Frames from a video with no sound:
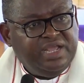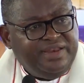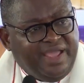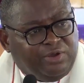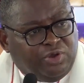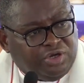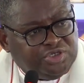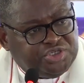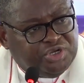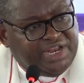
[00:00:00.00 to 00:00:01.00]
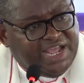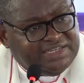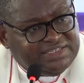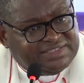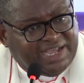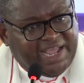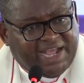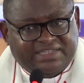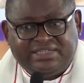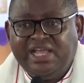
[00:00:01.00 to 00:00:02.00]
they control their
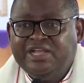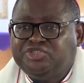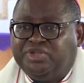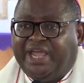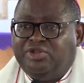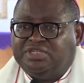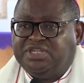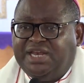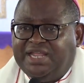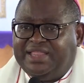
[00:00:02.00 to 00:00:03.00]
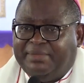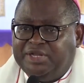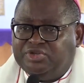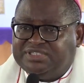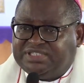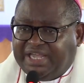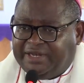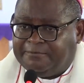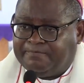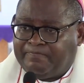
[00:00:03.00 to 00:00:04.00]
desires, so that it doesn't lead them into
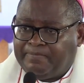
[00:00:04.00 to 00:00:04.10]
sin.